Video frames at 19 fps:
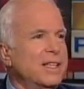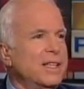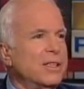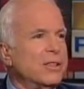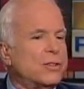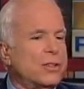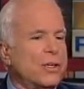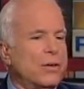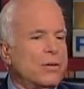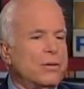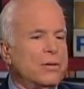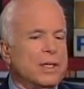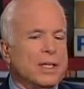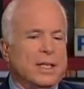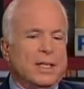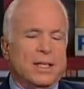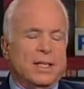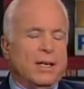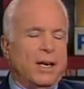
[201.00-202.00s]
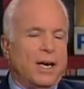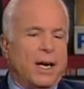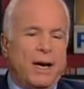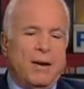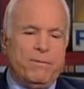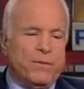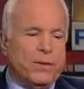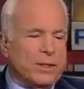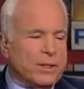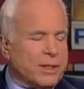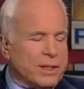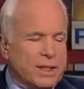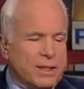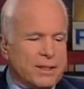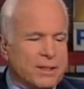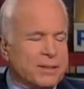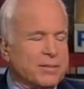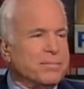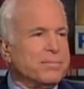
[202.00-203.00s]
But there's this
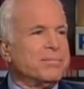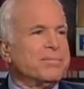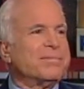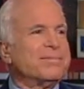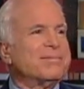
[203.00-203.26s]
continuing use of the